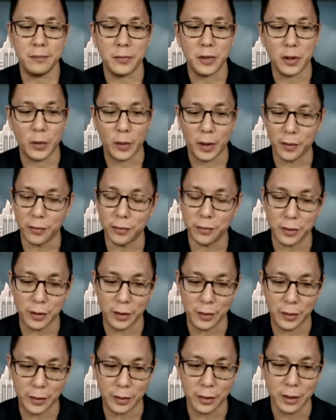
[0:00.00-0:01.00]
there
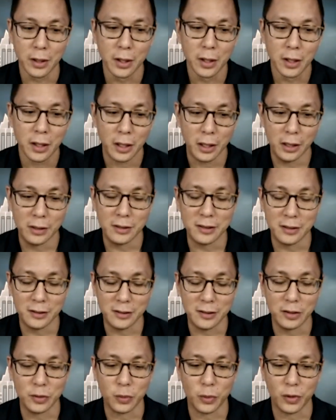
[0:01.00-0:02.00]
were
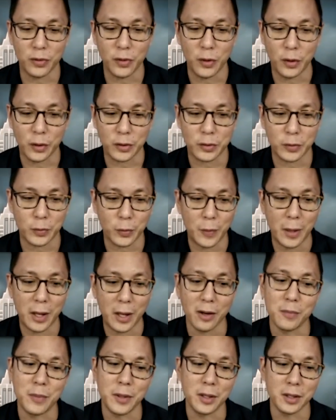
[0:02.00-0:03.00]
instances where folks may
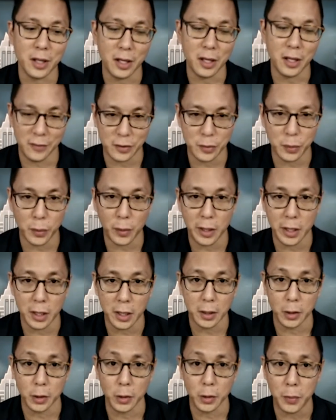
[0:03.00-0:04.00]
have been kind of exploiting
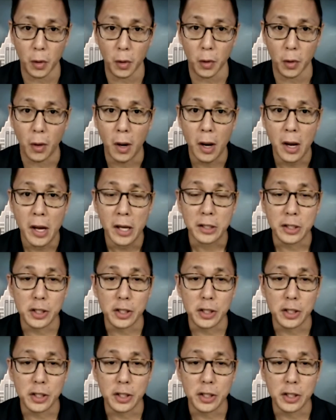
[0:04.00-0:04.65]
a loophole.